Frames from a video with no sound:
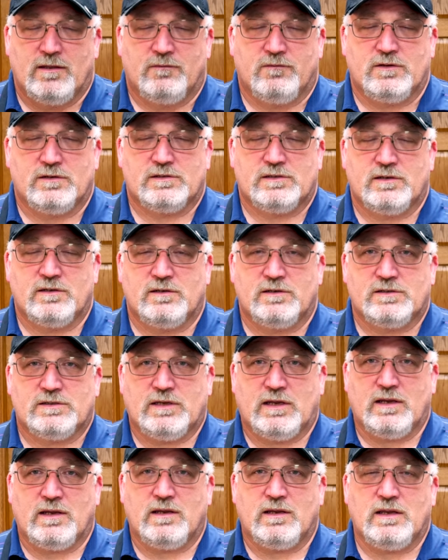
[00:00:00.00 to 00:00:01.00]
If you send us
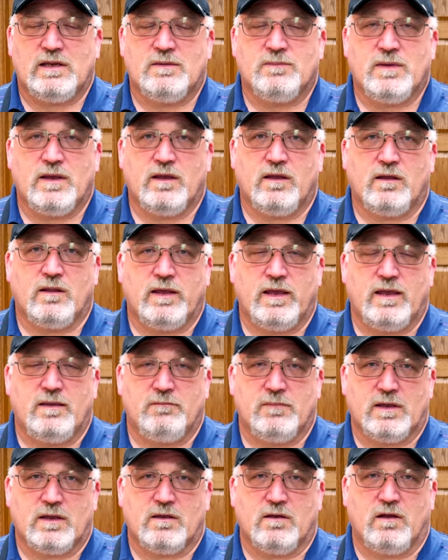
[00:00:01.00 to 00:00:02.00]
an email at
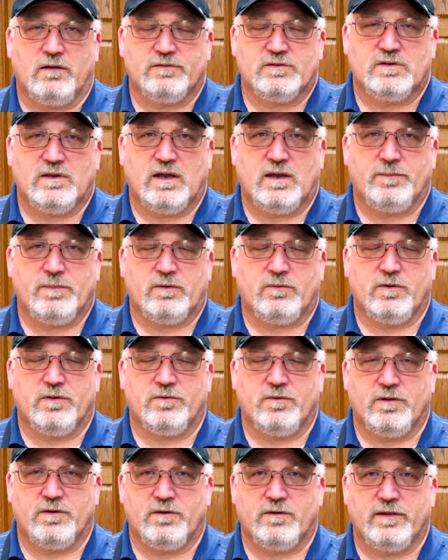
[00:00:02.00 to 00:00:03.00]

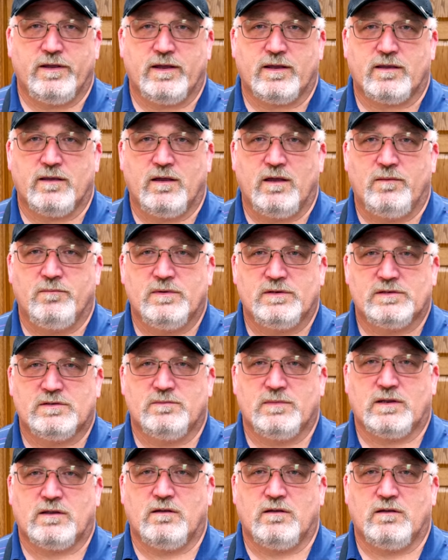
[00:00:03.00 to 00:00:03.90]
mcgolfshop@roadrunner.com, Mrs.